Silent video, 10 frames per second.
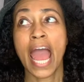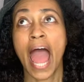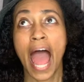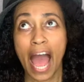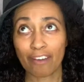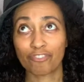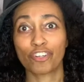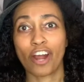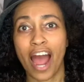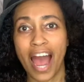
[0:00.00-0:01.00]
After
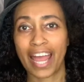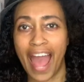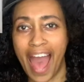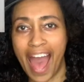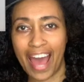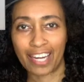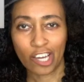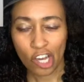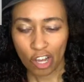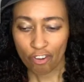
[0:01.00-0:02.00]
I had
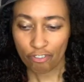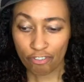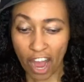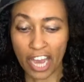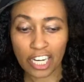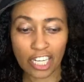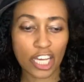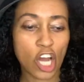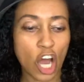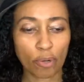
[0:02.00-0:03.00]
finally
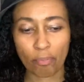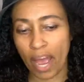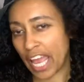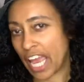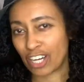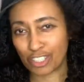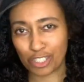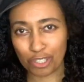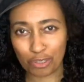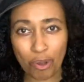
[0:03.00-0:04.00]
gotten my hair
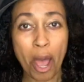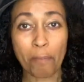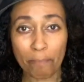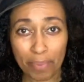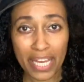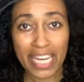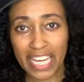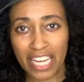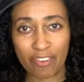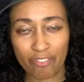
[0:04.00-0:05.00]
to be
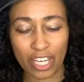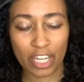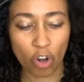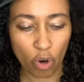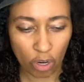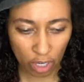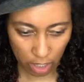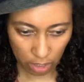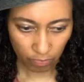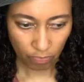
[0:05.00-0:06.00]
even or
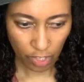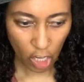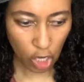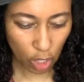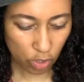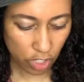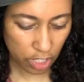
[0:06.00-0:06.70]
close to